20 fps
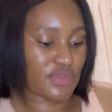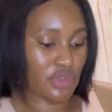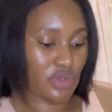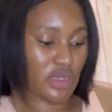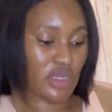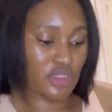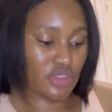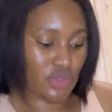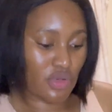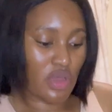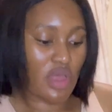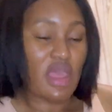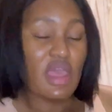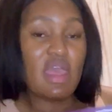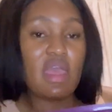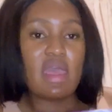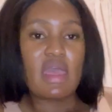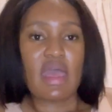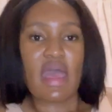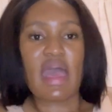soda. So
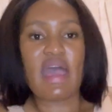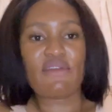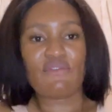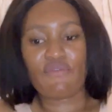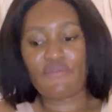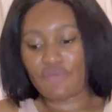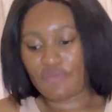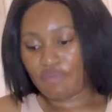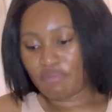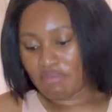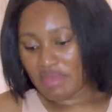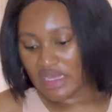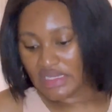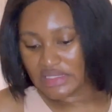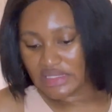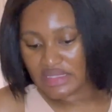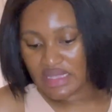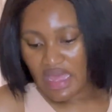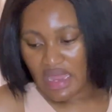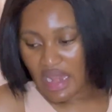I've
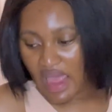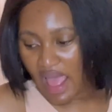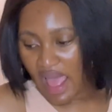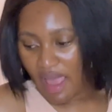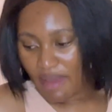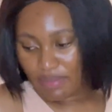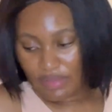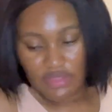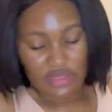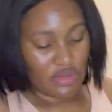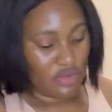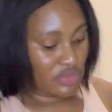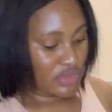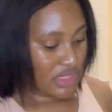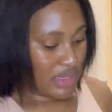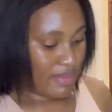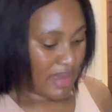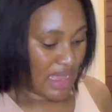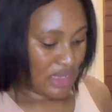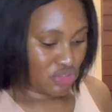mixed that up. Those are
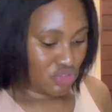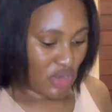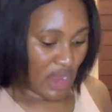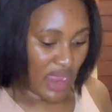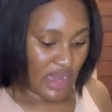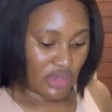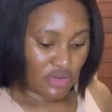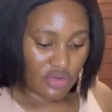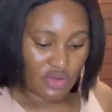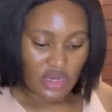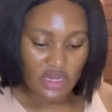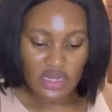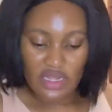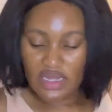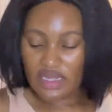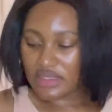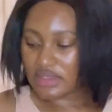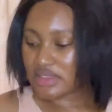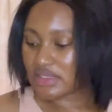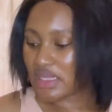my dry
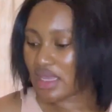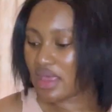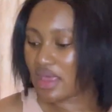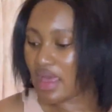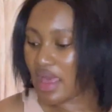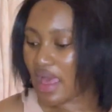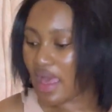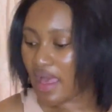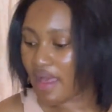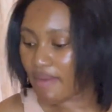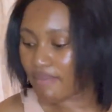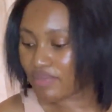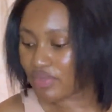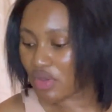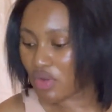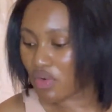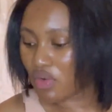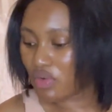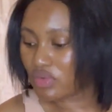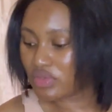ingredients. The
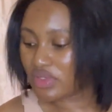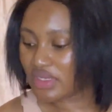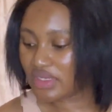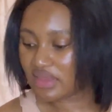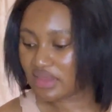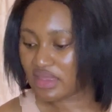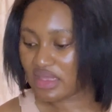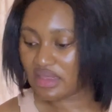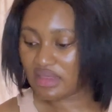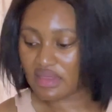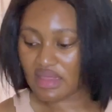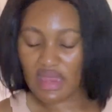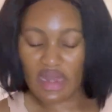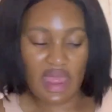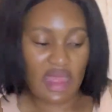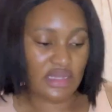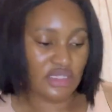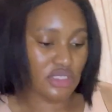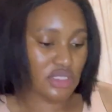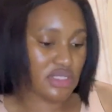only thing that I
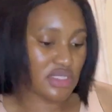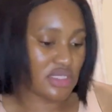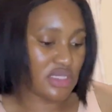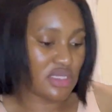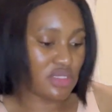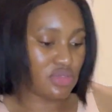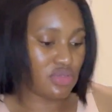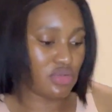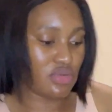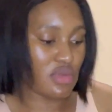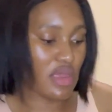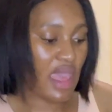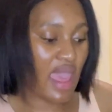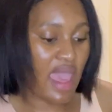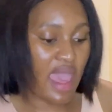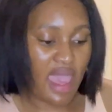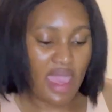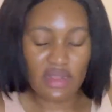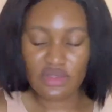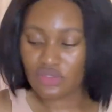just need to
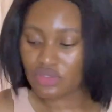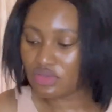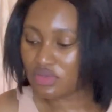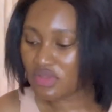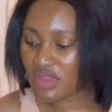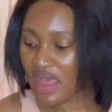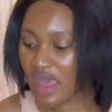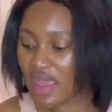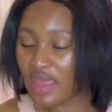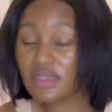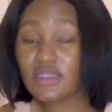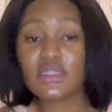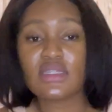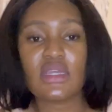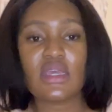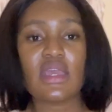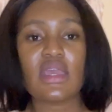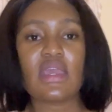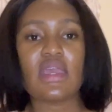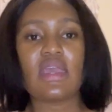add to that
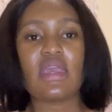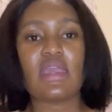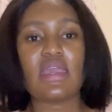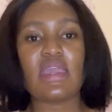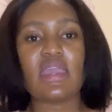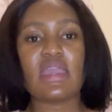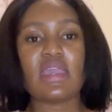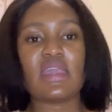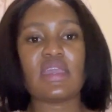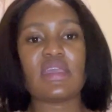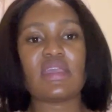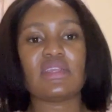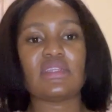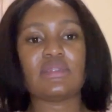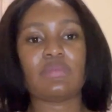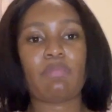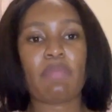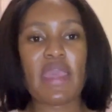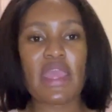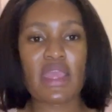is
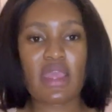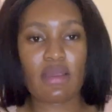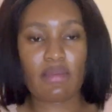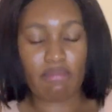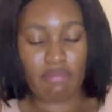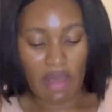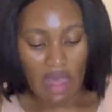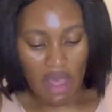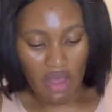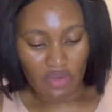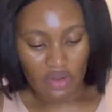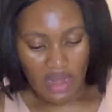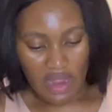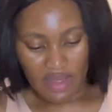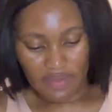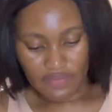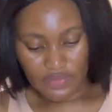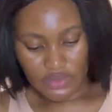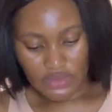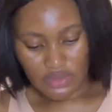baking powder.
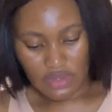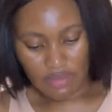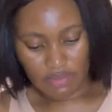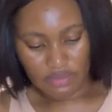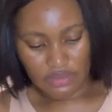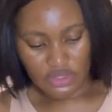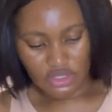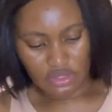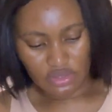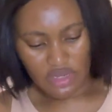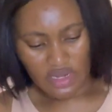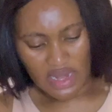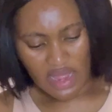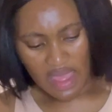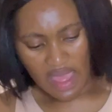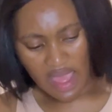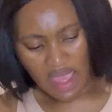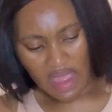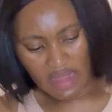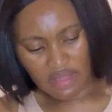So I'm just gonna
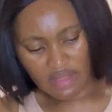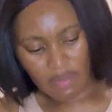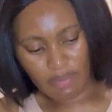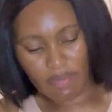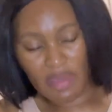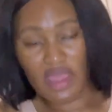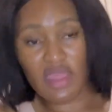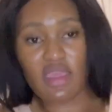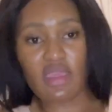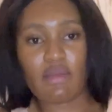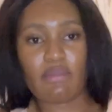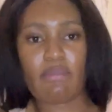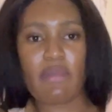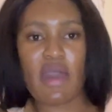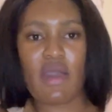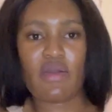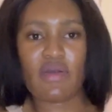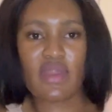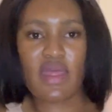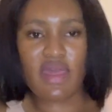add the baking
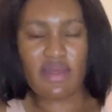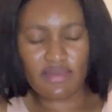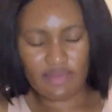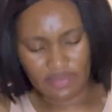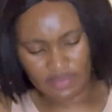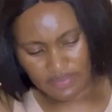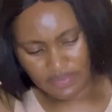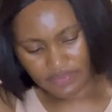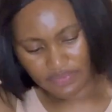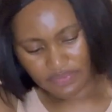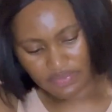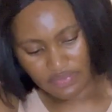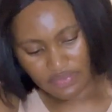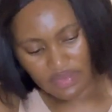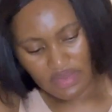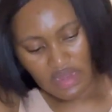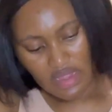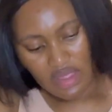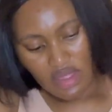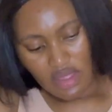powder
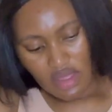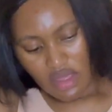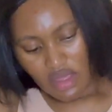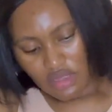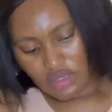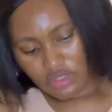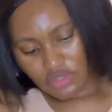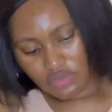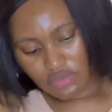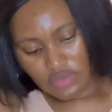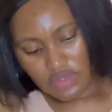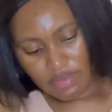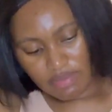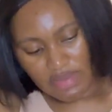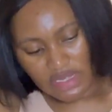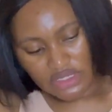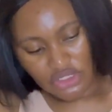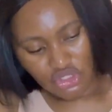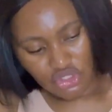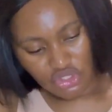to the
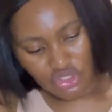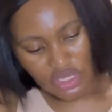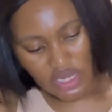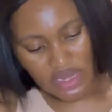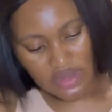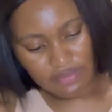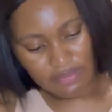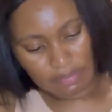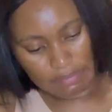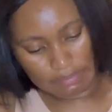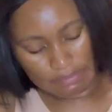mixture